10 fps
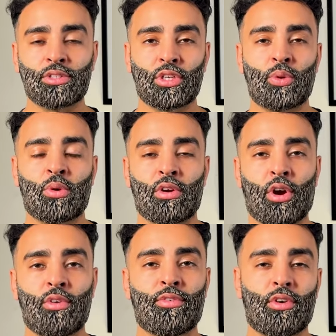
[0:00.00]
So you want to
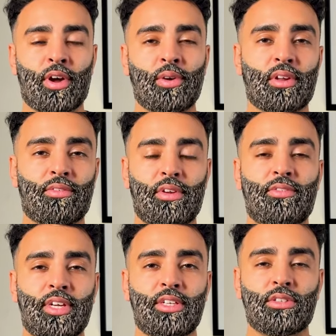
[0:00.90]
go for around
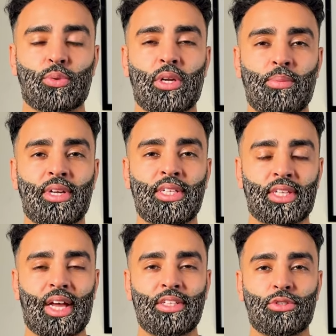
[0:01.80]
15 to 20 minutes
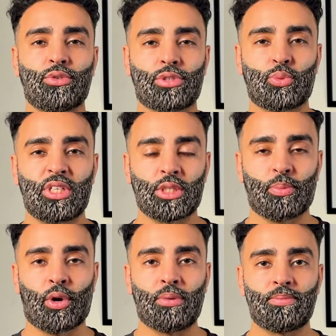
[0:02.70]
as your sweet spot.